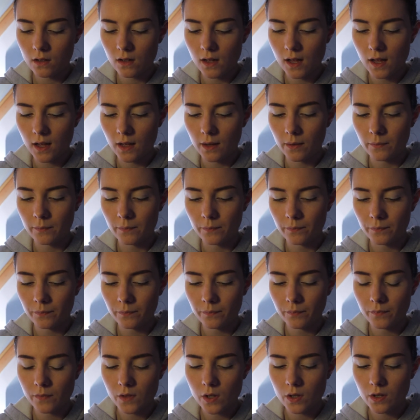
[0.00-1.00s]
um,
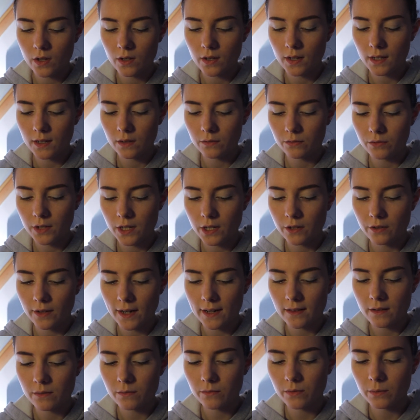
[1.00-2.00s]
you can kind of
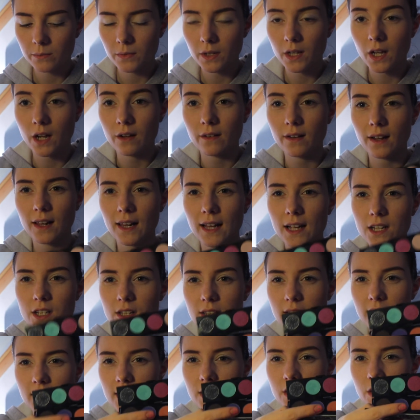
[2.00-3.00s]
recreate them from the current
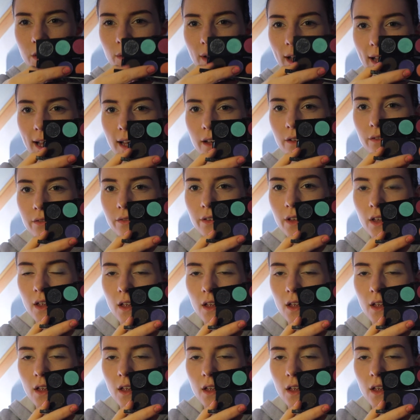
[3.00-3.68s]
collection that they do have.